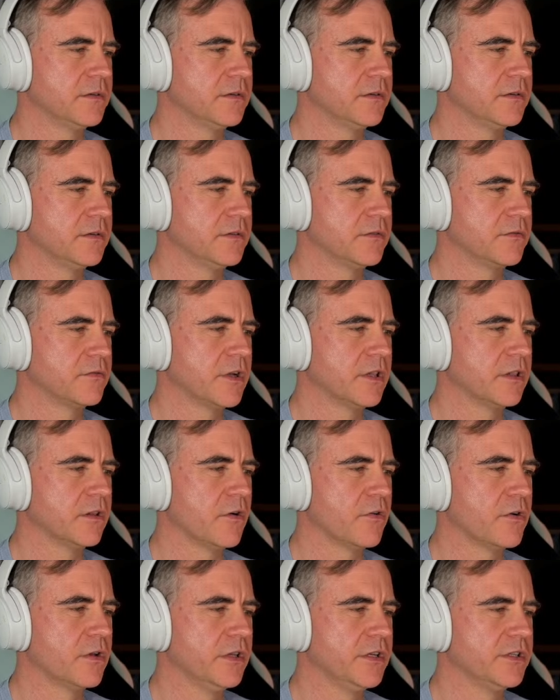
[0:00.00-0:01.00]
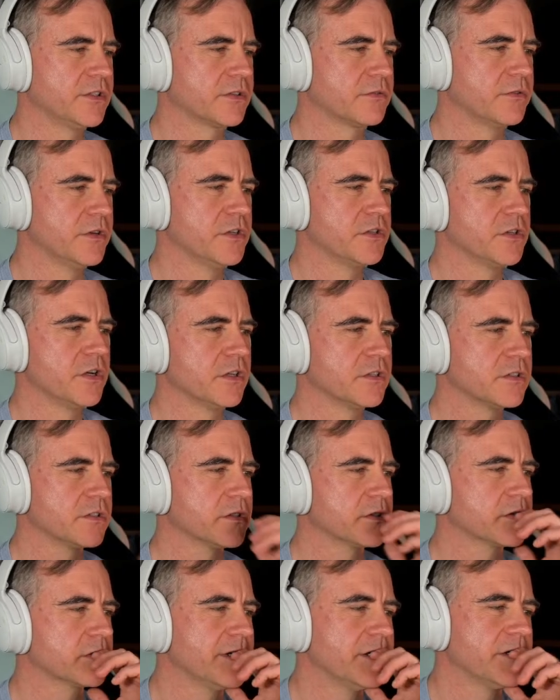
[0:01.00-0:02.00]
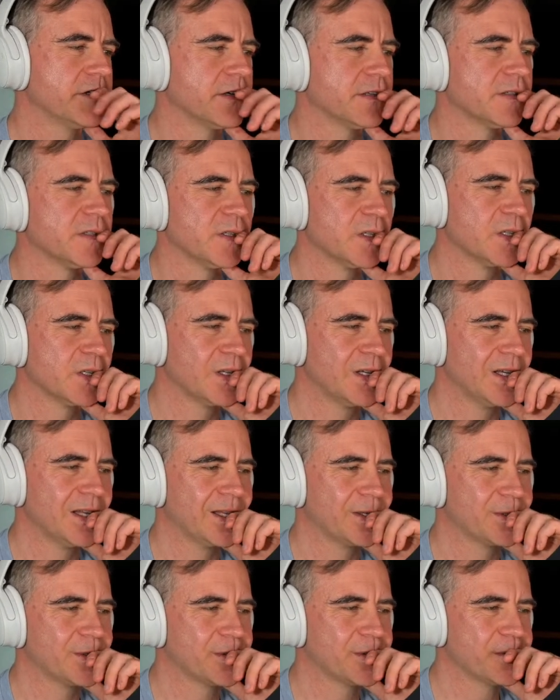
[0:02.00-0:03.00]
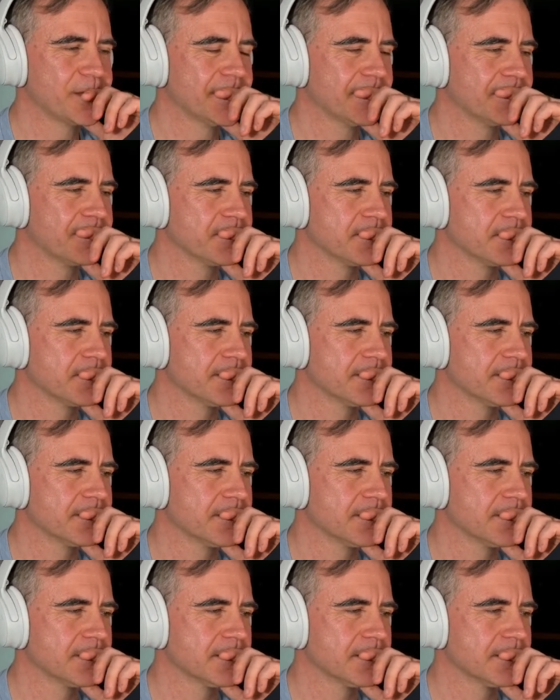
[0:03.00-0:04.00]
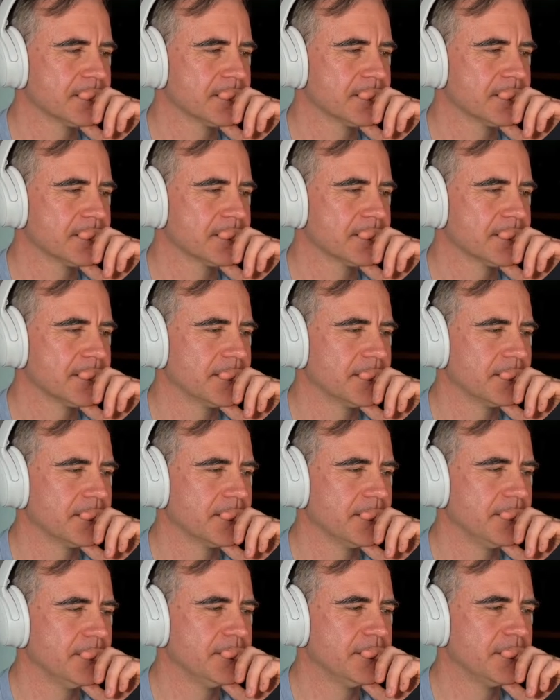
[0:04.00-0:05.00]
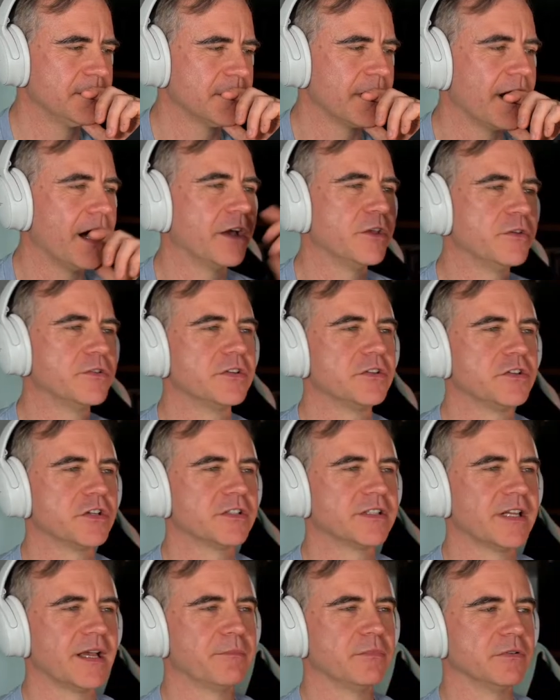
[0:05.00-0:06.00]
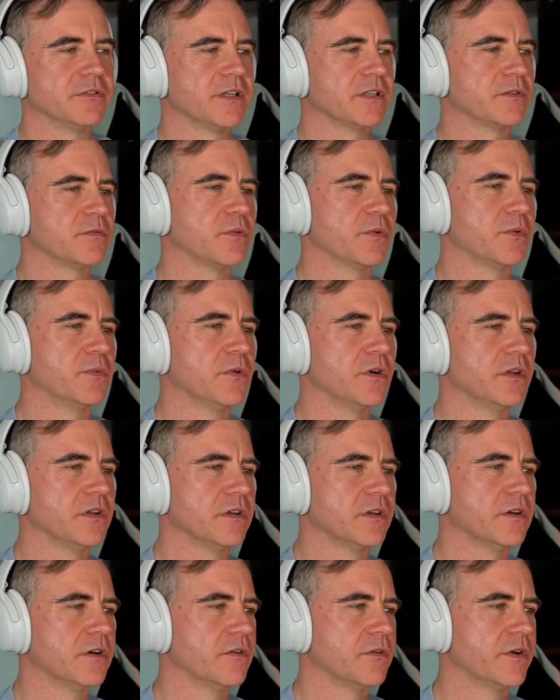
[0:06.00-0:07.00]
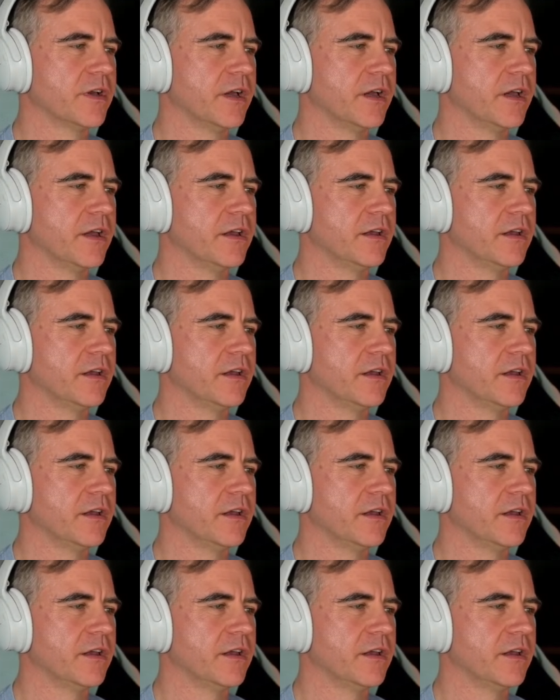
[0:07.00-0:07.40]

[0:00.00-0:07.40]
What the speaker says: Run locally. Screenshots. Yeah, that's what we want. To usage examples. That's what we want. Okay.